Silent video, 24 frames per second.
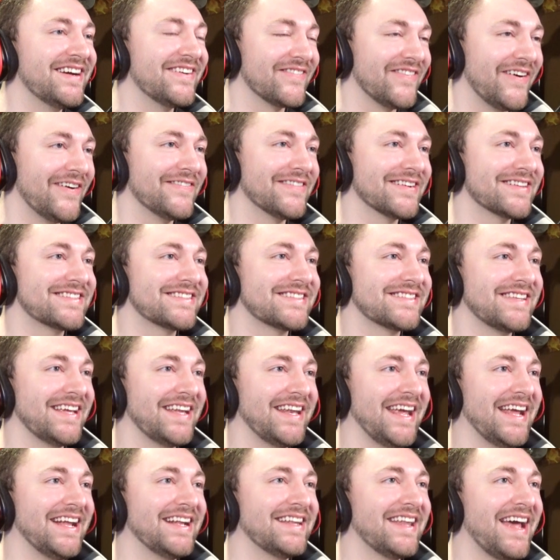One was
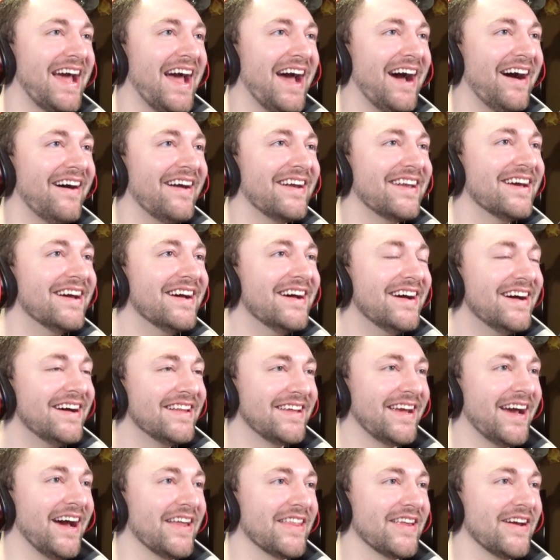sitting down.
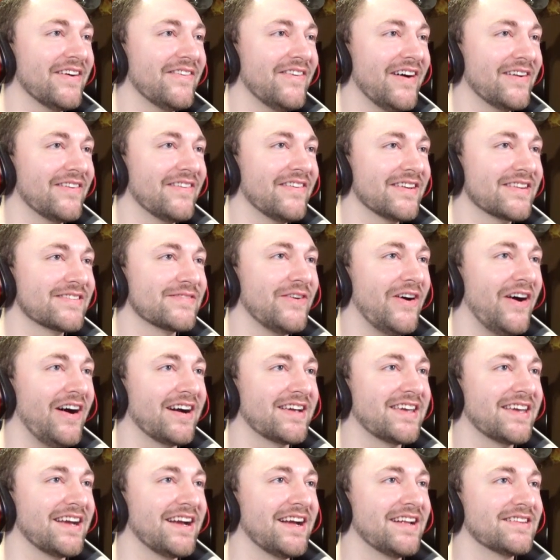The other one was
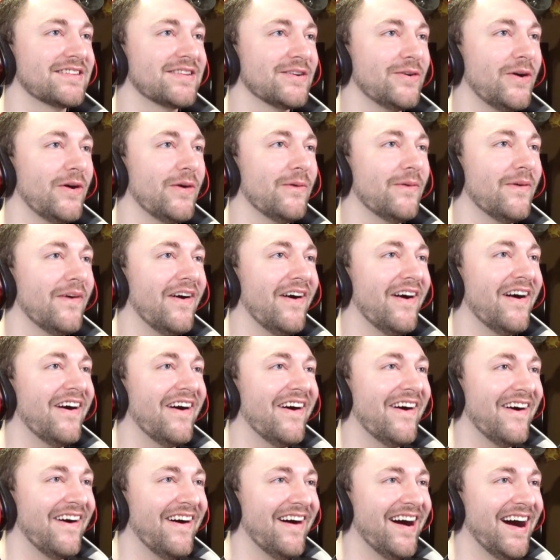walking into a wall.